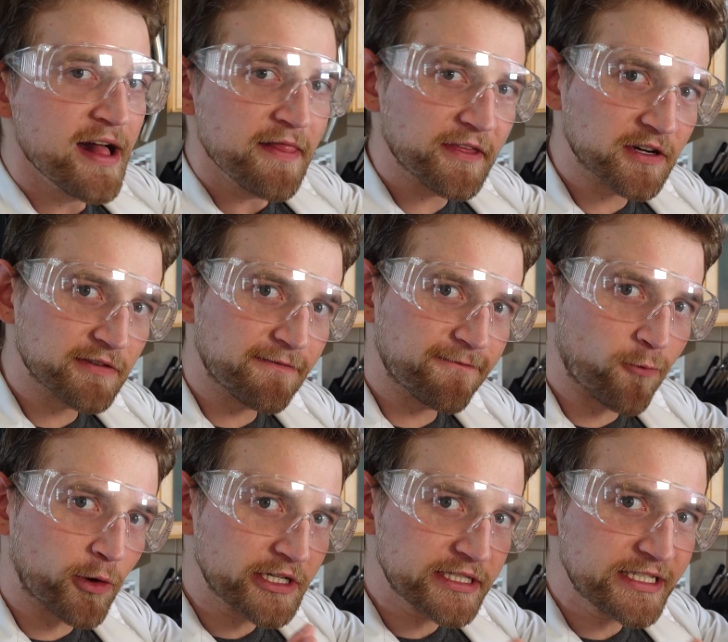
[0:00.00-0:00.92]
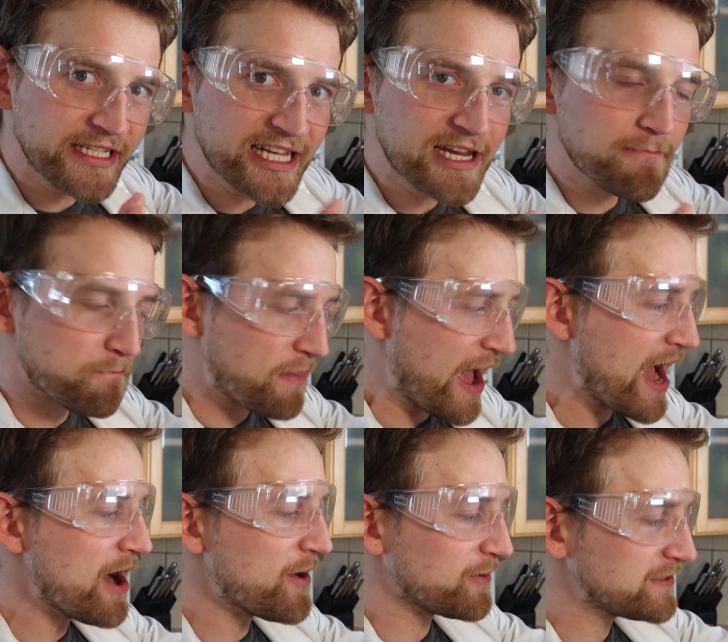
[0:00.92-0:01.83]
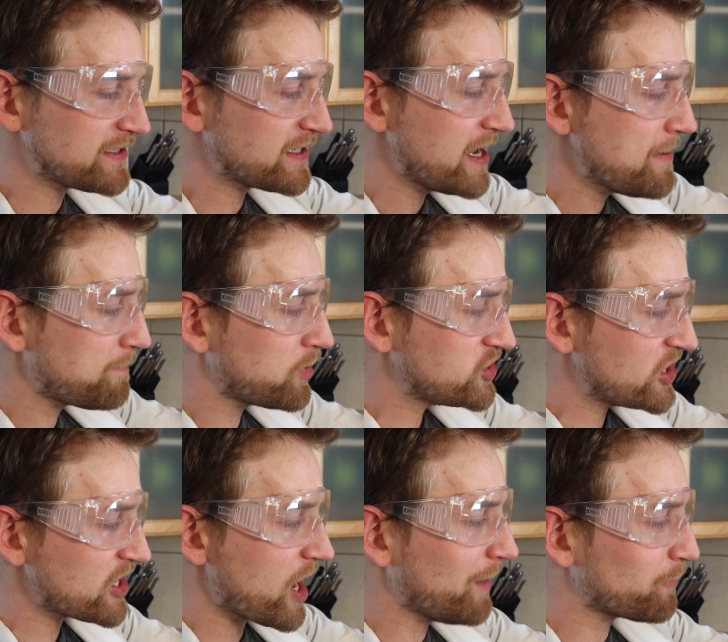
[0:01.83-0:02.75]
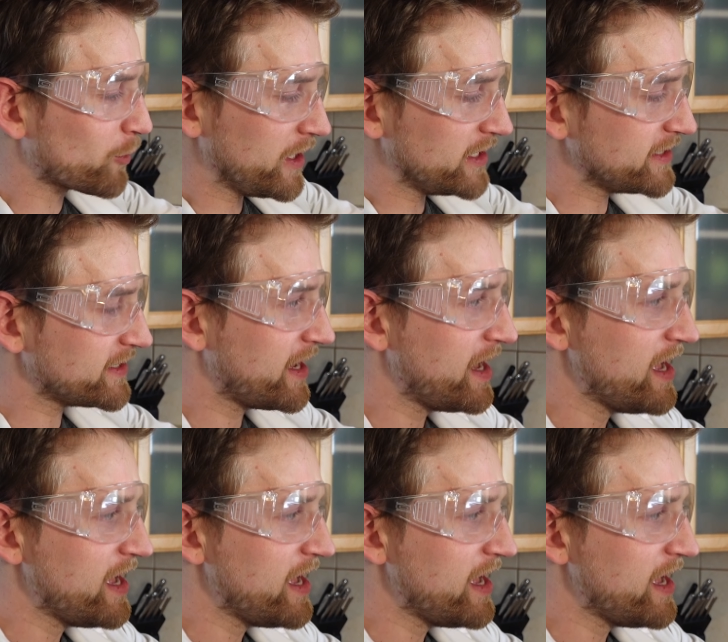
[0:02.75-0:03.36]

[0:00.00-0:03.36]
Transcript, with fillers: there's 14 pounds pushing upwards.